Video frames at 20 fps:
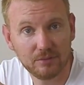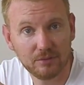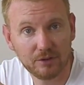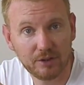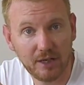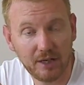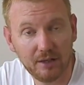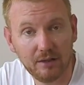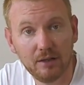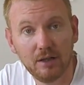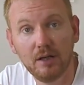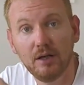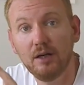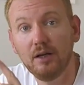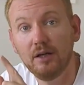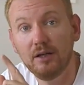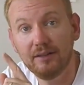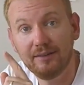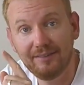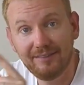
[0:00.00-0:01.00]
okay?
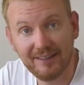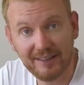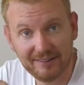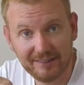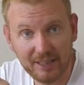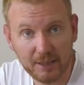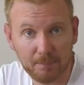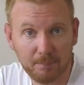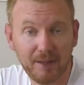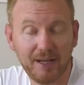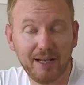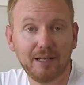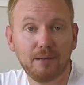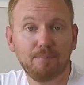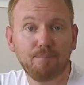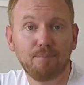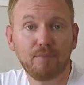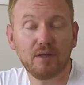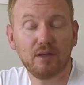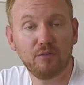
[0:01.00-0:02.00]
Tick that bell.
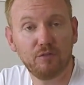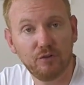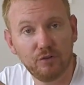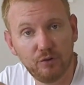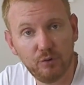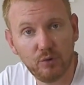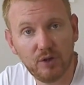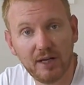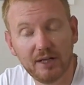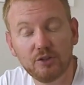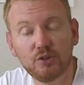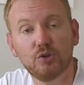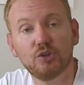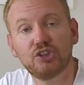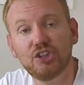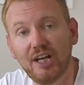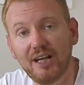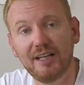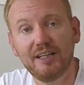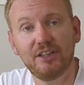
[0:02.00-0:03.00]
If you do that, you're
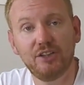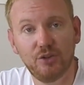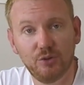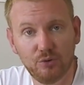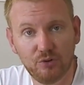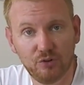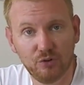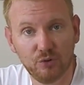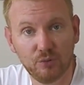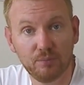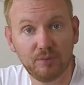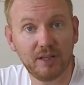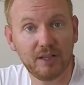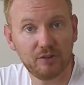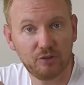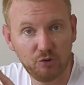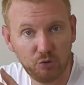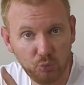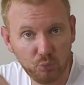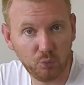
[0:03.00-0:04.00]
telling YouTube
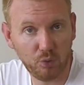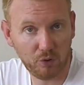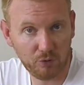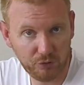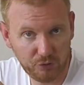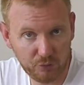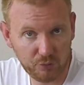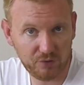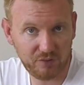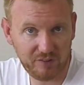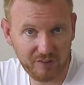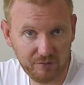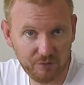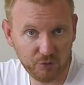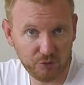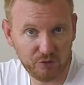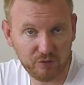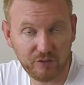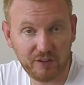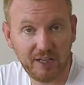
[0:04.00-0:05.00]
that you want to receive
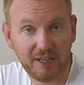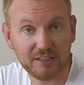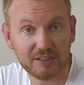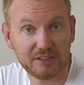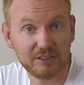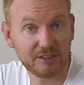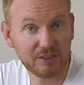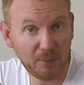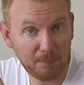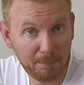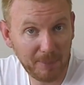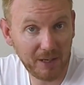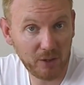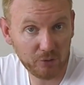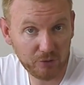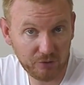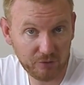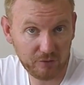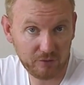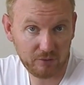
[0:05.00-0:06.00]
notifications
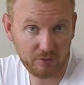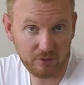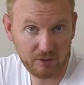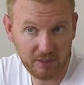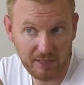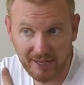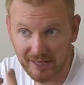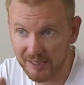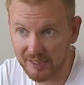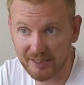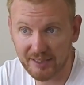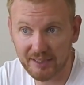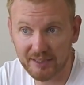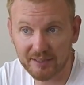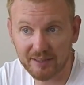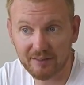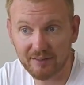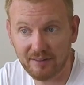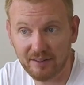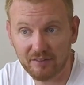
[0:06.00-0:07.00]
about anything
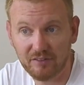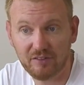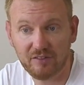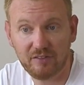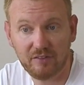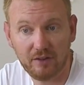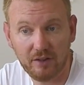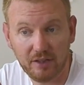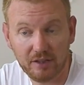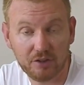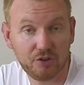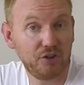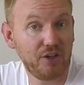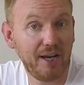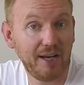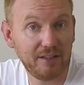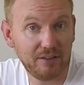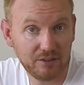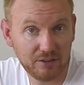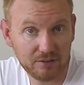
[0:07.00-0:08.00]
that this
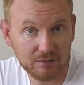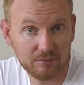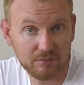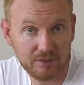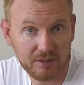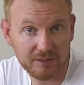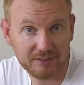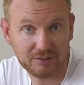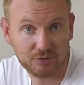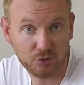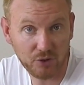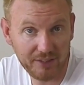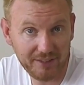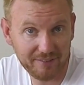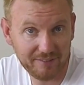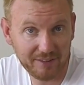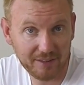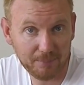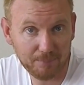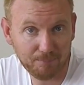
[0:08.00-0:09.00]
creator is
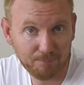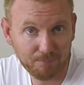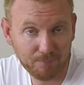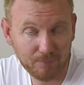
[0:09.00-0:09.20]
releasing.